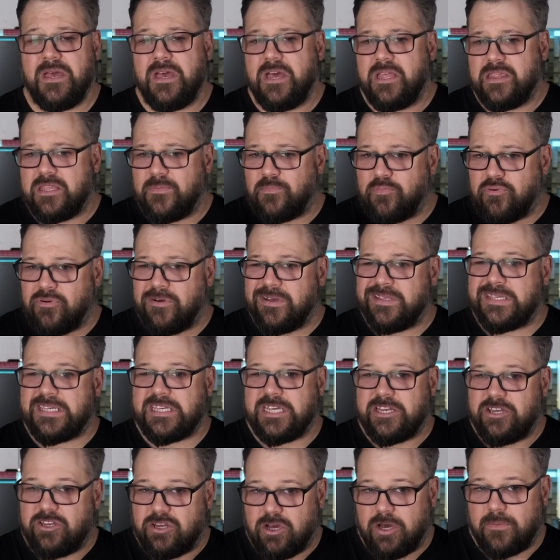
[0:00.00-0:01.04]
The prints are
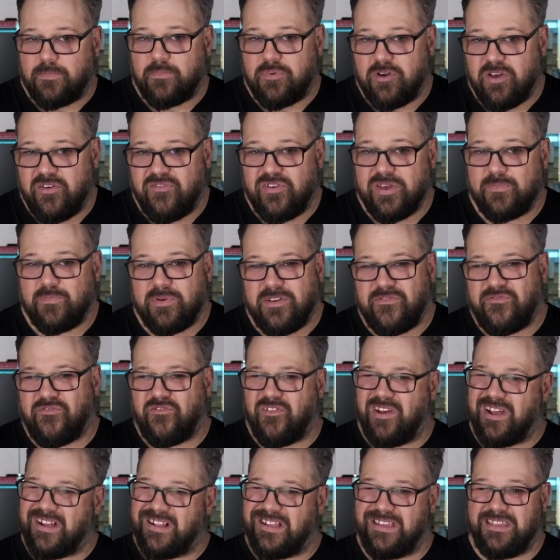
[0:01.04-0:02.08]
not perfect, but
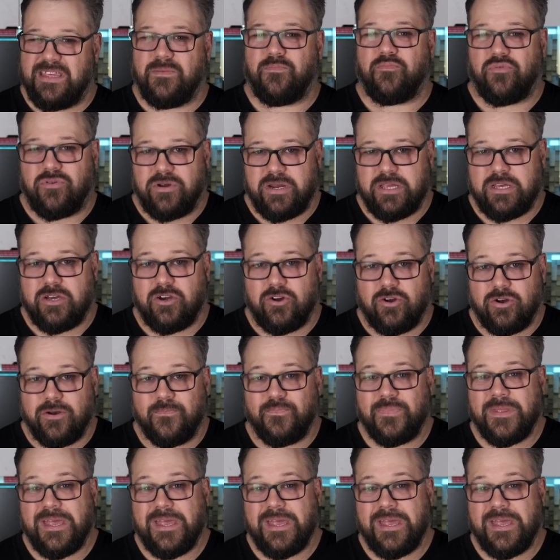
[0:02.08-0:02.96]
frankly they're pretty good.